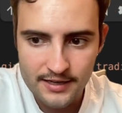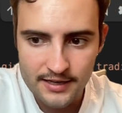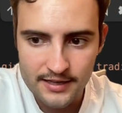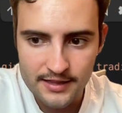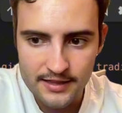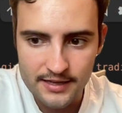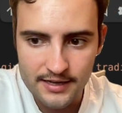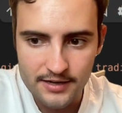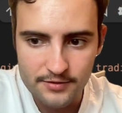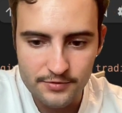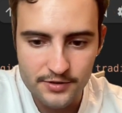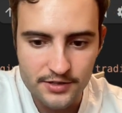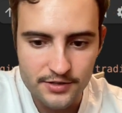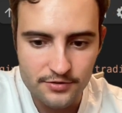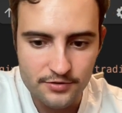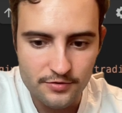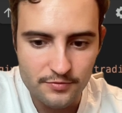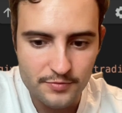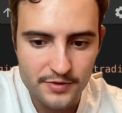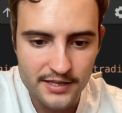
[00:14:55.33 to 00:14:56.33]
and then we
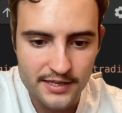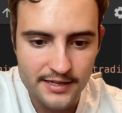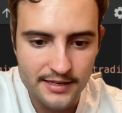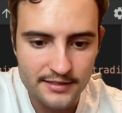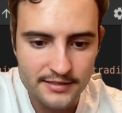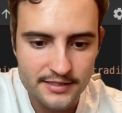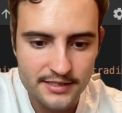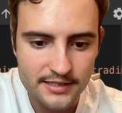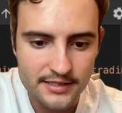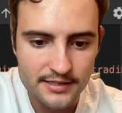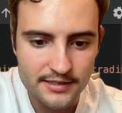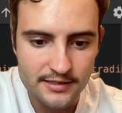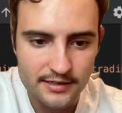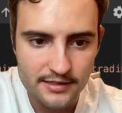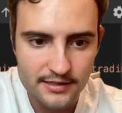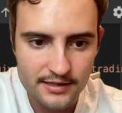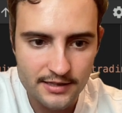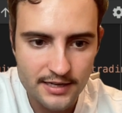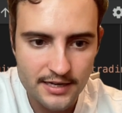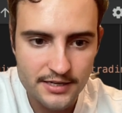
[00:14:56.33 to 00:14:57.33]
do
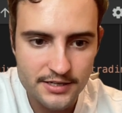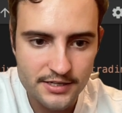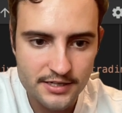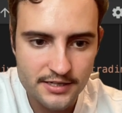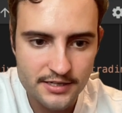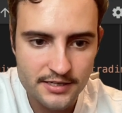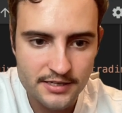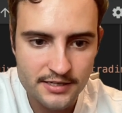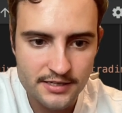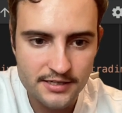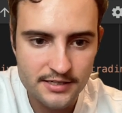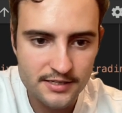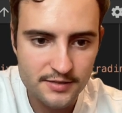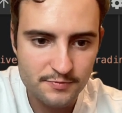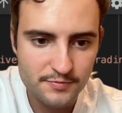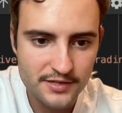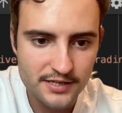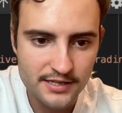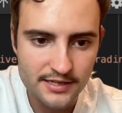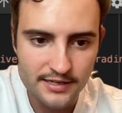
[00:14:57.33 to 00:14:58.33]

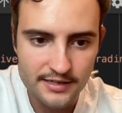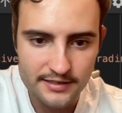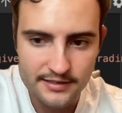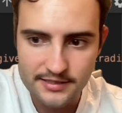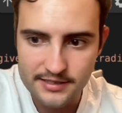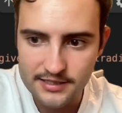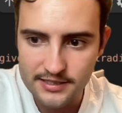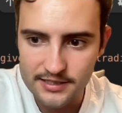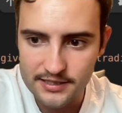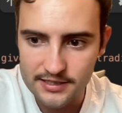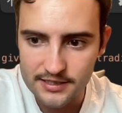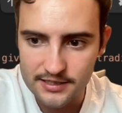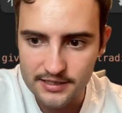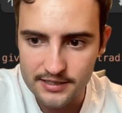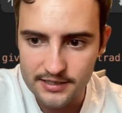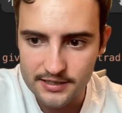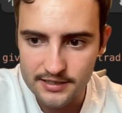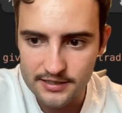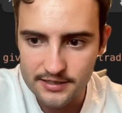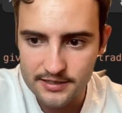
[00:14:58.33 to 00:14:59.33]
plt.legend,
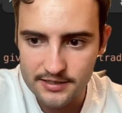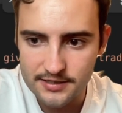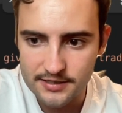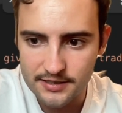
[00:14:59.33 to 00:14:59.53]
plt.grid,